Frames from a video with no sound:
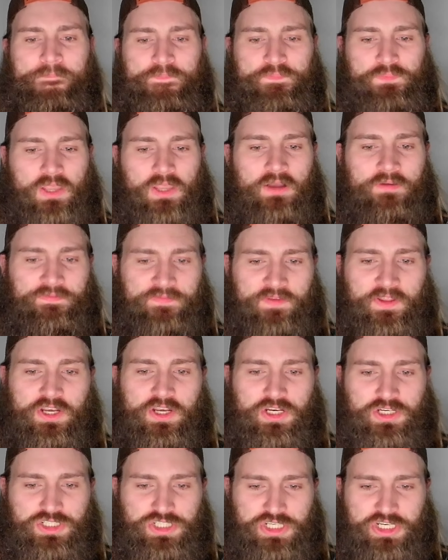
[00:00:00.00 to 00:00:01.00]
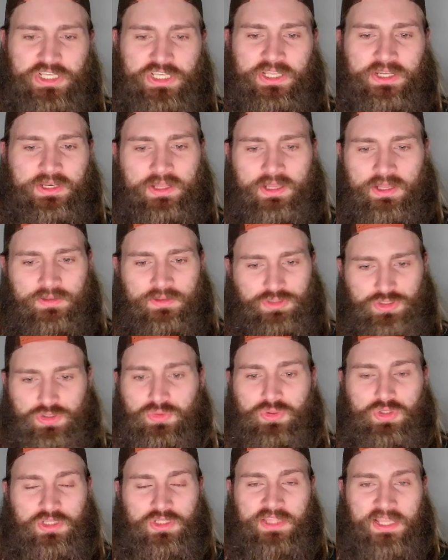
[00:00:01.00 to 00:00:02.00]
do
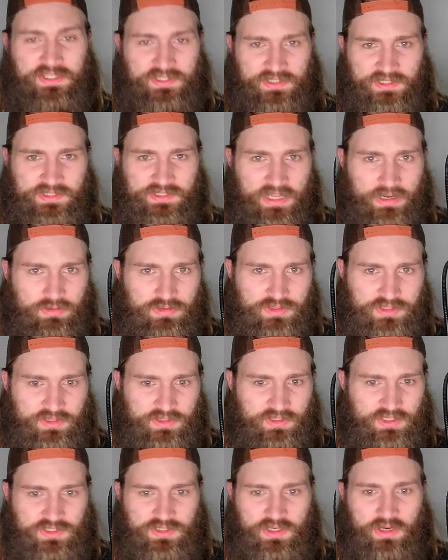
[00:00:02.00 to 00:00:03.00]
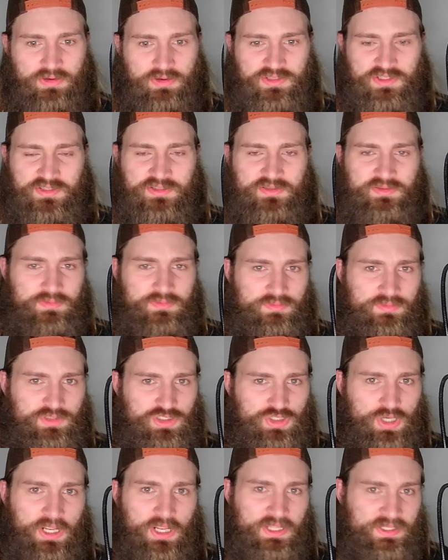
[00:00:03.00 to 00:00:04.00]
good things against Harrison because Harrison's
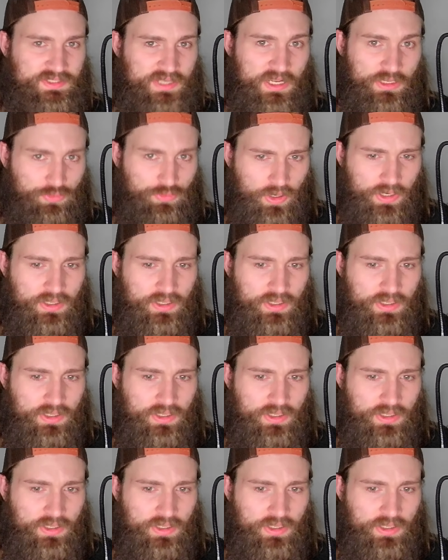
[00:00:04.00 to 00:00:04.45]
striking is not great.